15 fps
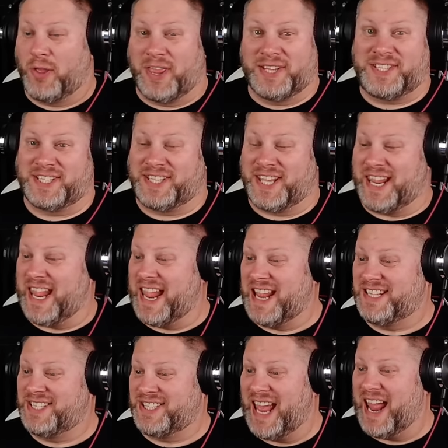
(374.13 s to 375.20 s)
this is the
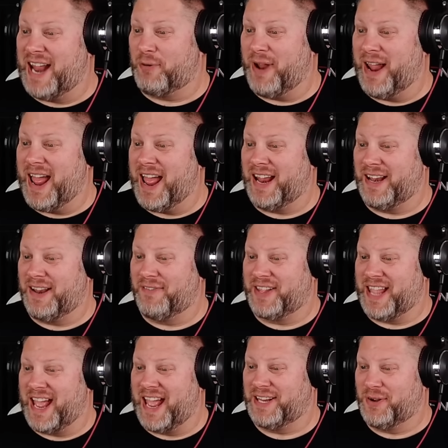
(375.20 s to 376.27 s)
inside ride of
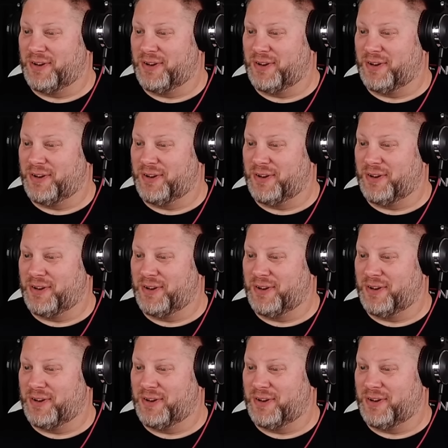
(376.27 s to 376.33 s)
the guy